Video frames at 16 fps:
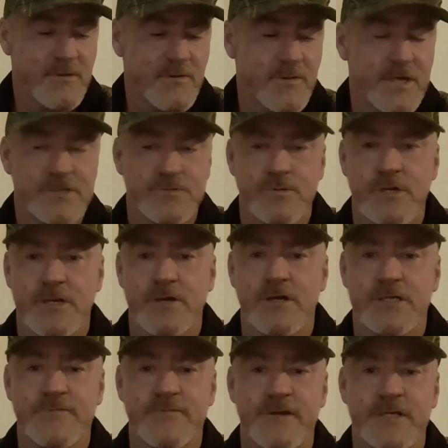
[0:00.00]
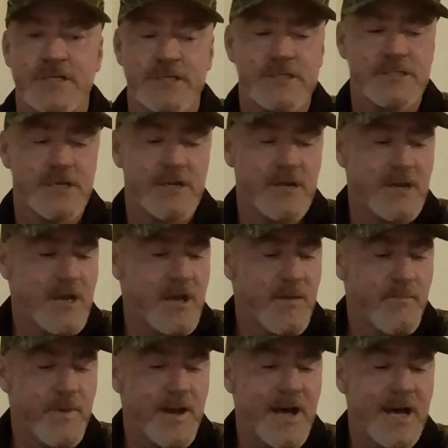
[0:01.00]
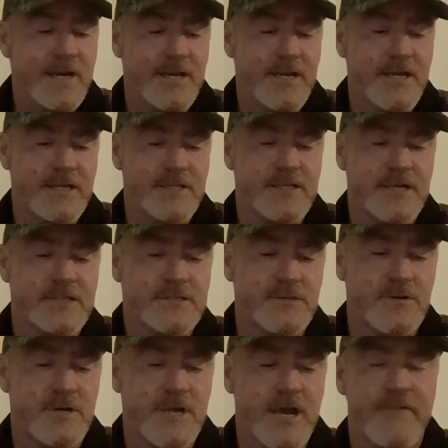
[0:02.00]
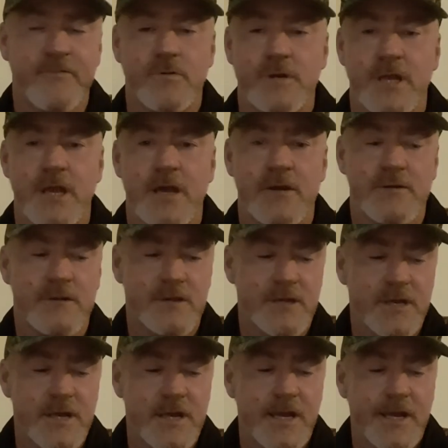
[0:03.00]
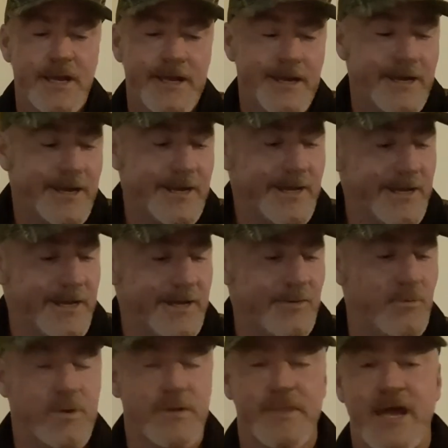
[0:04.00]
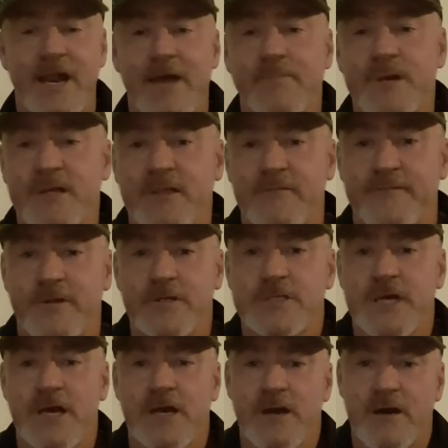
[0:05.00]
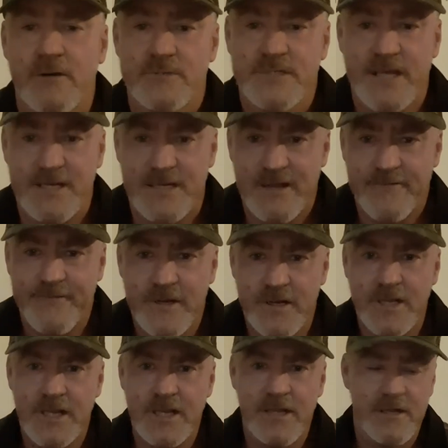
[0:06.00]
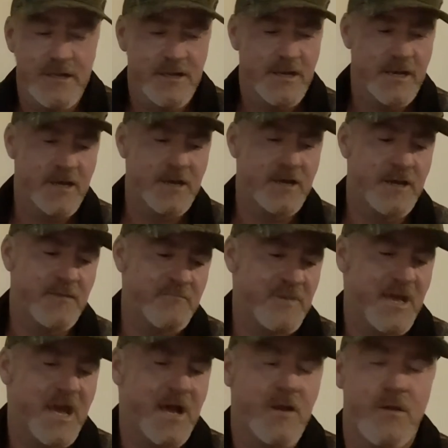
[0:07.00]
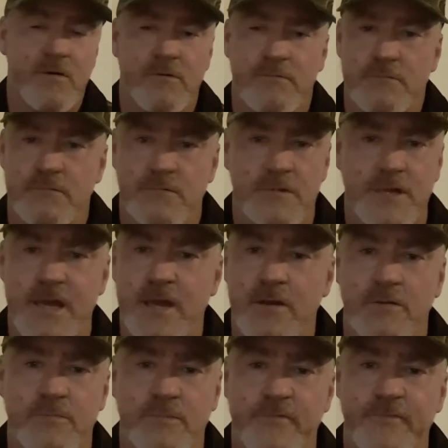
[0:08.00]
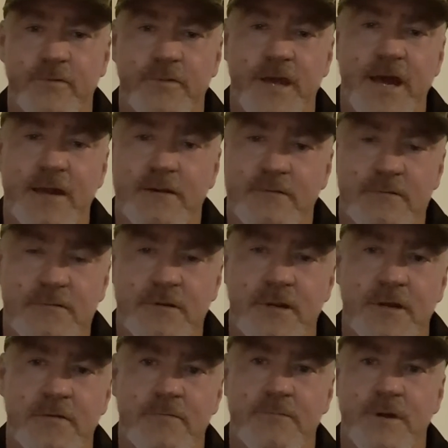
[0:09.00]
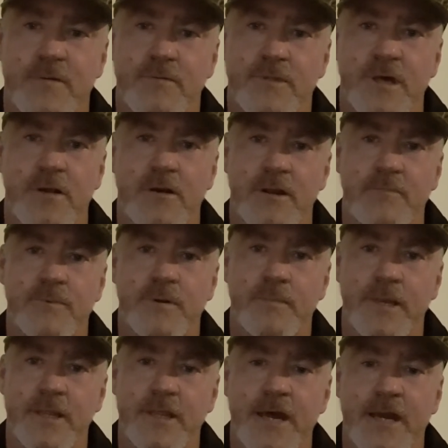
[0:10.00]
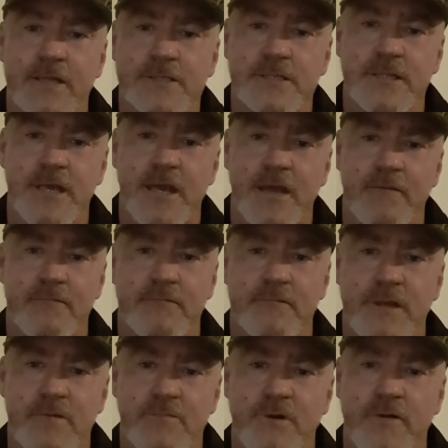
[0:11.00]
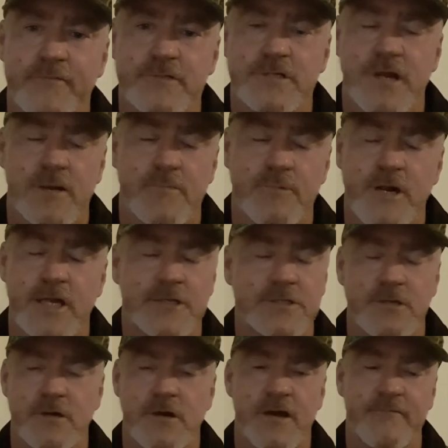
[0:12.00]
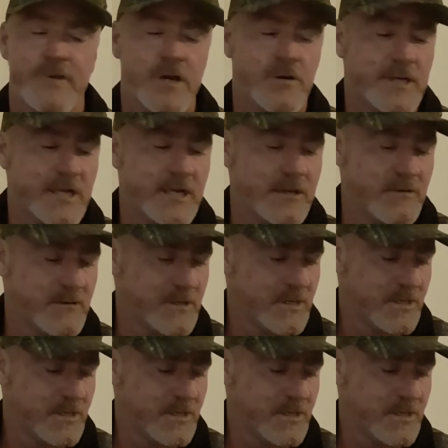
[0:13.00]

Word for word: really nice features, but it does not have audio. Will that happen in the future? I would say definitely. How long before that, they'll implement that into their rifle scope range, I have no idea.